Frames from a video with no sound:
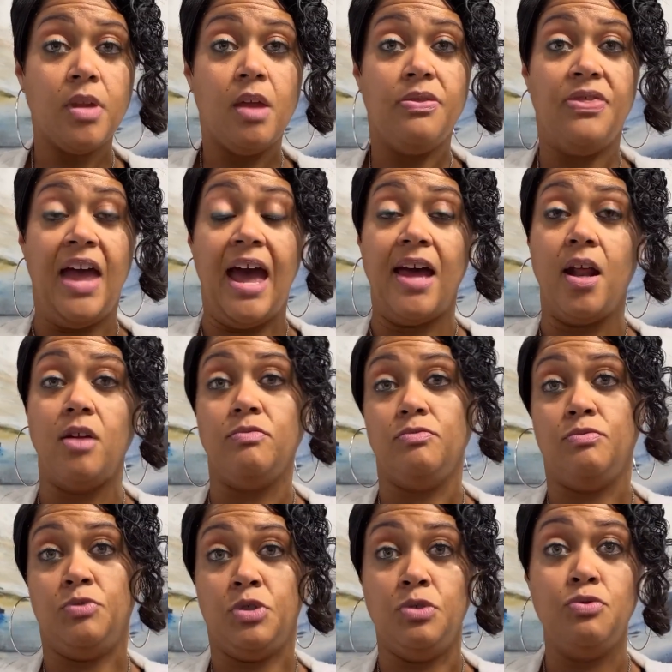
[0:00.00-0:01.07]

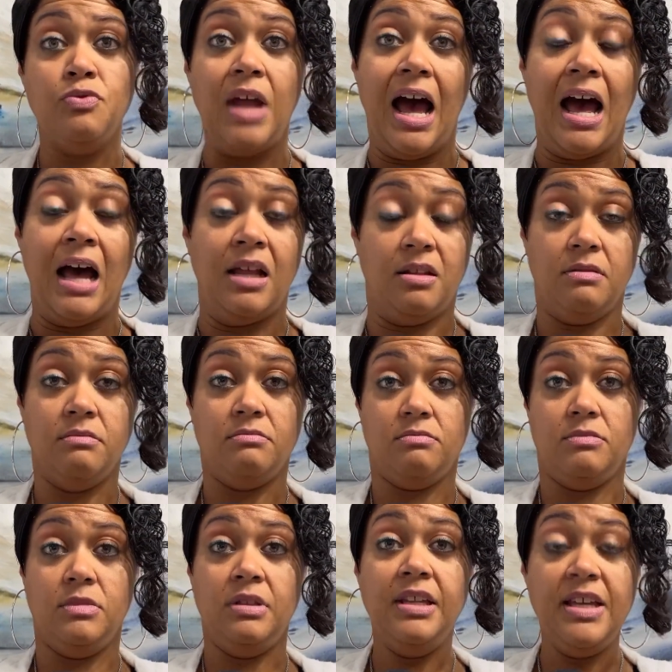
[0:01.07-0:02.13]
that do not
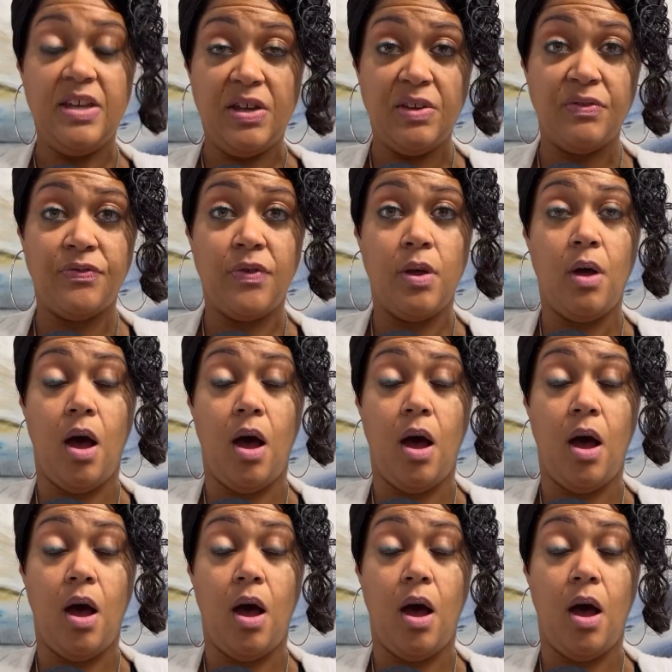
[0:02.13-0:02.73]
live